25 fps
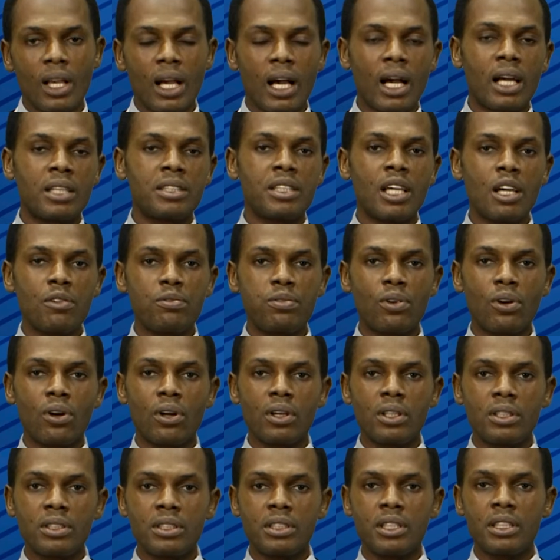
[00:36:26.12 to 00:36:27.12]
And
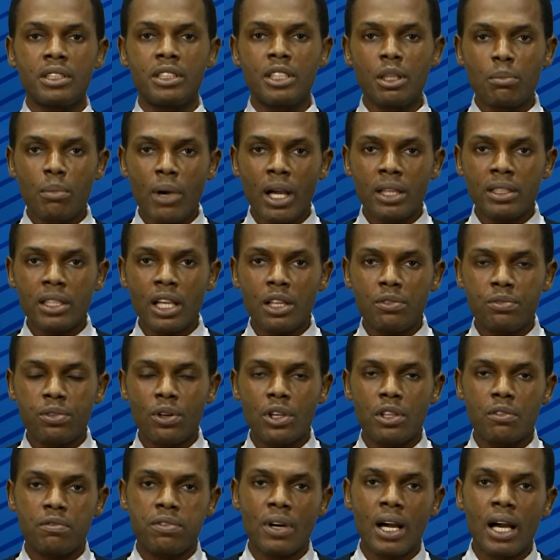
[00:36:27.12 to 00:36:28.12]
therefore, they demanded for
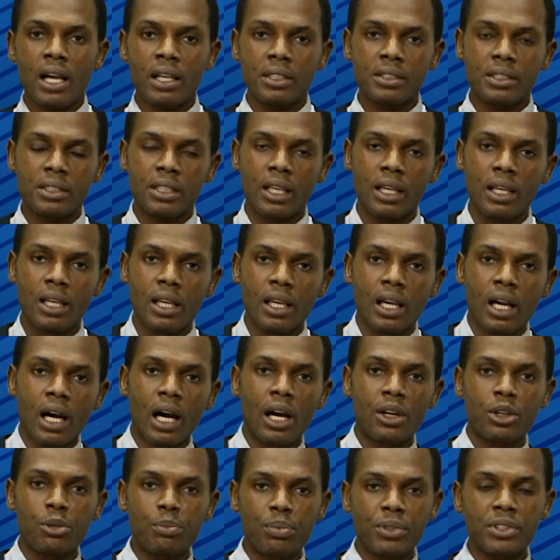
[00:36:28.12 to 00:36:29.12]
a vast
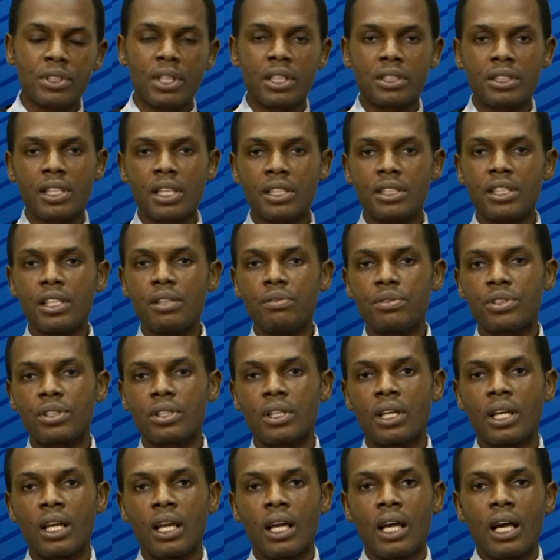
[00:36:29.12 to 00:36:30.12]
representatives
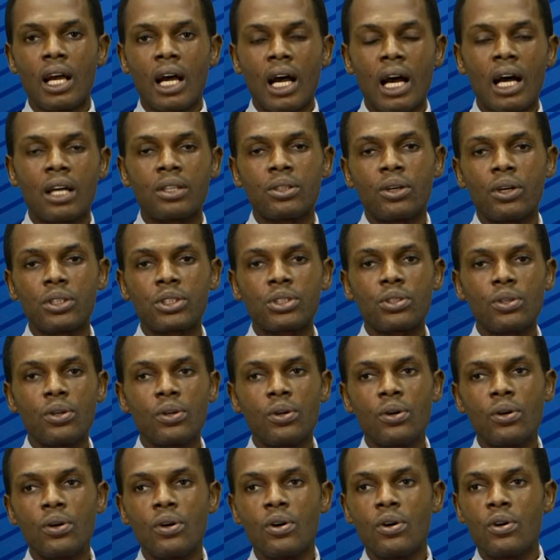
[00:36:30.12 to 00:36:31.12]
and
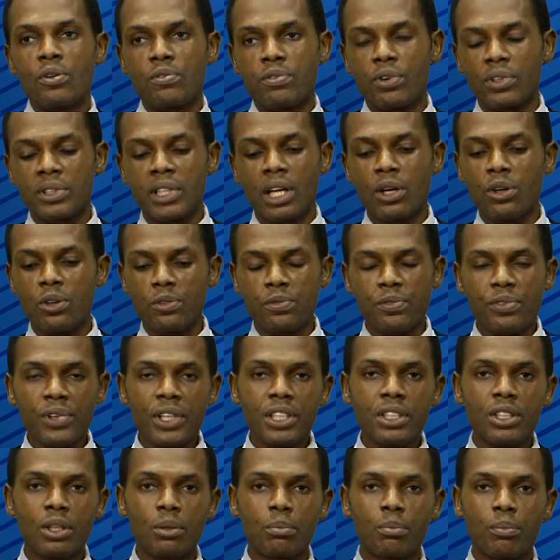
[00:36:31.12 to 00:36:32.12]
also for their own
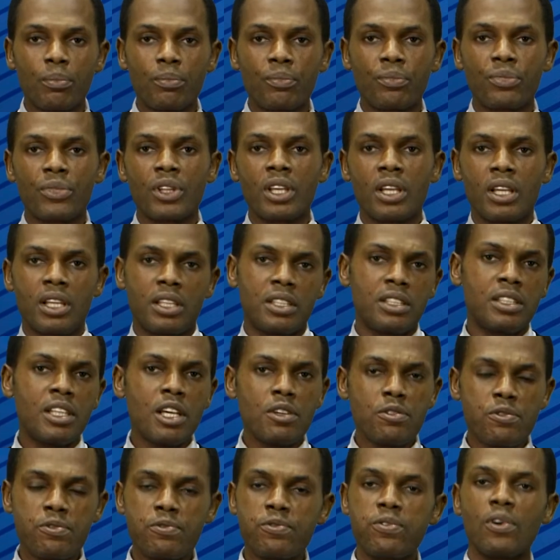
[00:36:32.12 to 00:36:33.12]
freedom. They
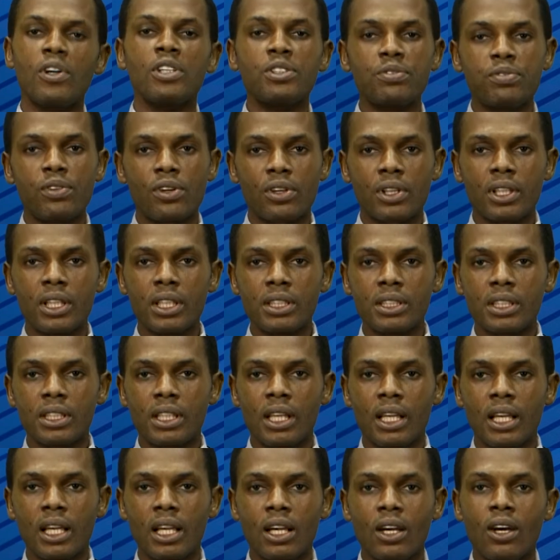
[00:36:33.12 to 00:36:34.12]
fought for it
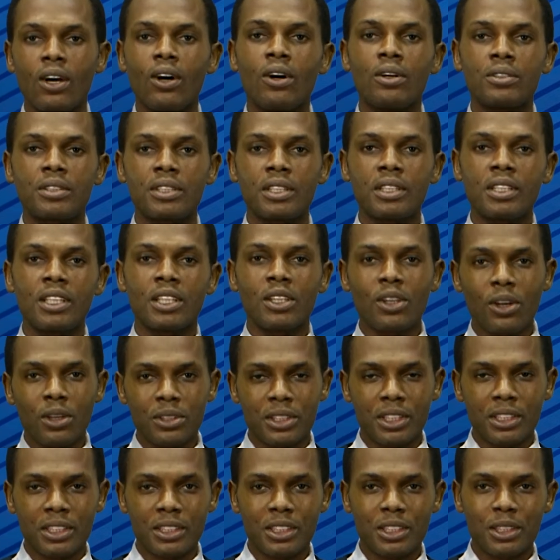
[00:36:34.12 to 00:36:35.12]
until they
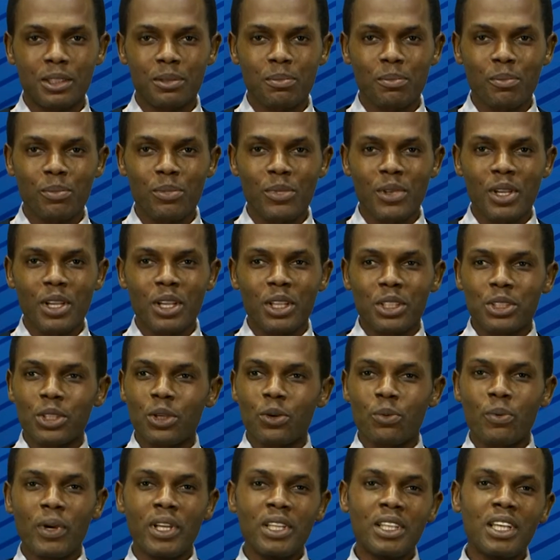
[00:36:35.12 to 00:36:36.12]
got it. So
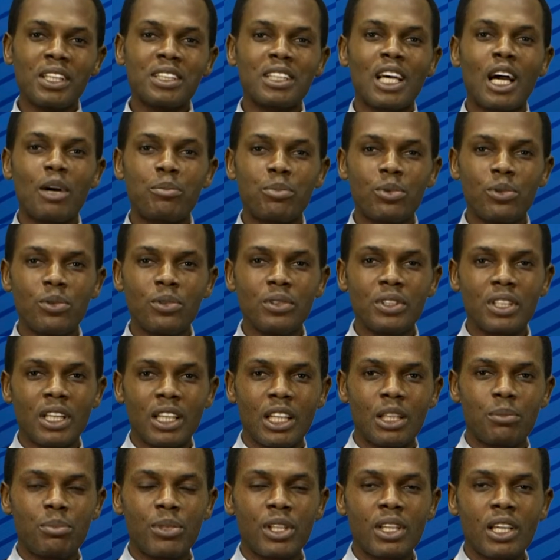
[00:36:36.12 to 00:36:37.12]
when this happened,
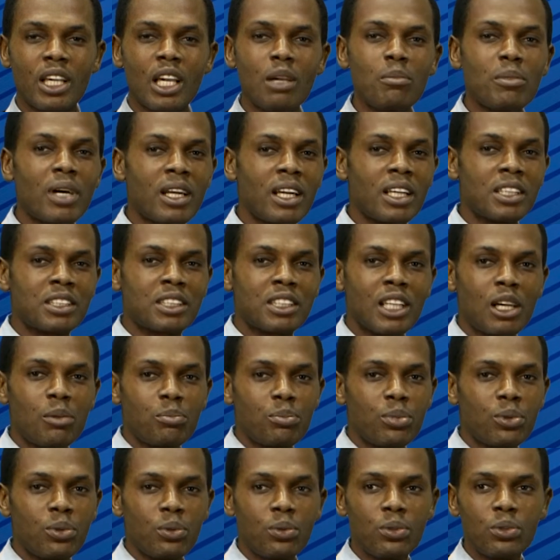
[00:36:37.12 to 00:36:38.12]
it became an
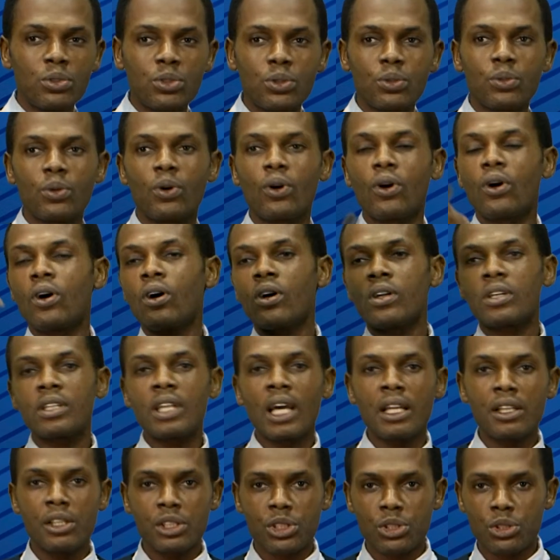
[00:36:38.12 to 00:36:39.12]
example to all
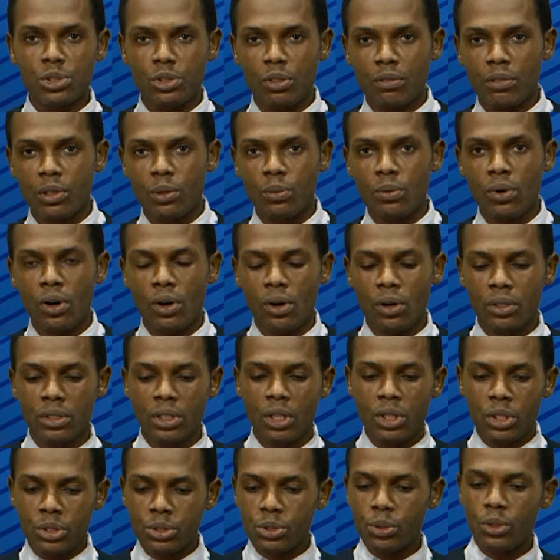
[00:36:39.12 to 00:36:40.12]
other nations of the world
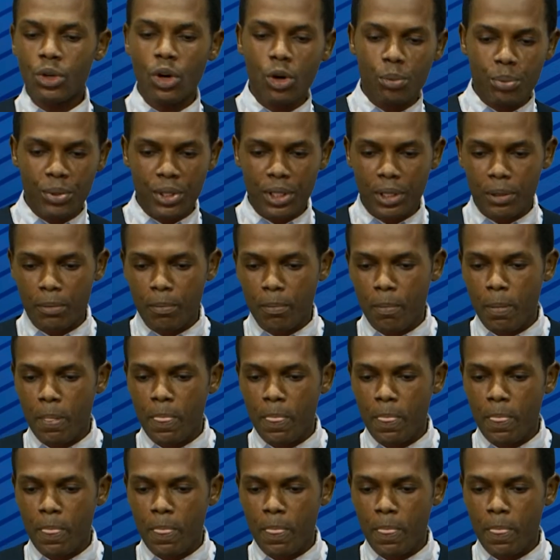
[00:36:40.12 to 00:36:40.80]
to copy him.